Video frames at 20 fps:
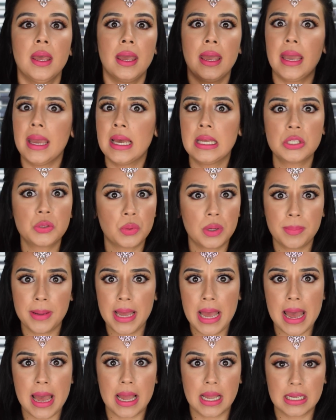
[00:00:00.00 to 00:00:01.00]
And we're
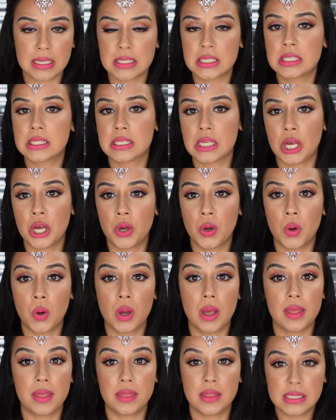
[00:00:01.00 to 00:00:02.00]
back. So
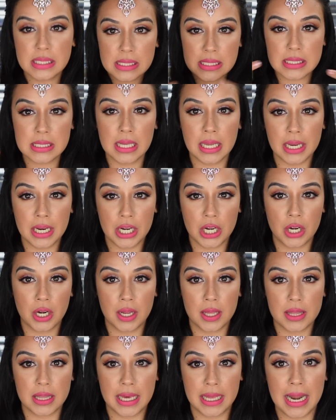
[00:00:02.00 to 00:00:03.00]
this is the hair
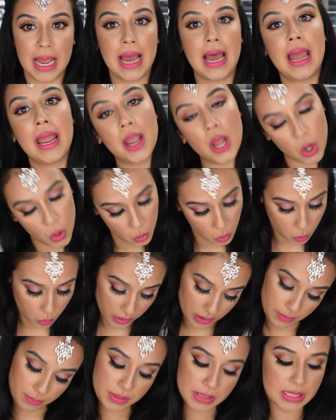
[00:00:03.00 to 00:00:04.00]
that I
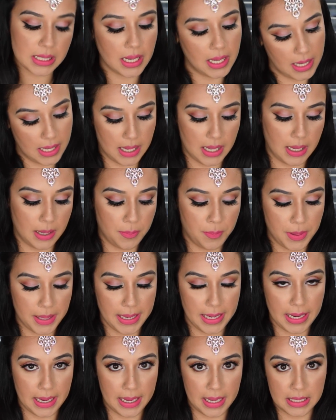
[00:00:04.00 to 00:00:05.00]
whipped up,
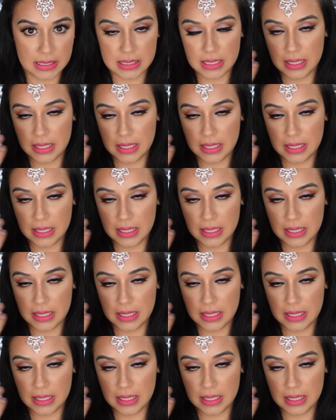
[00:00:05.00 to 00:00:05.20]
and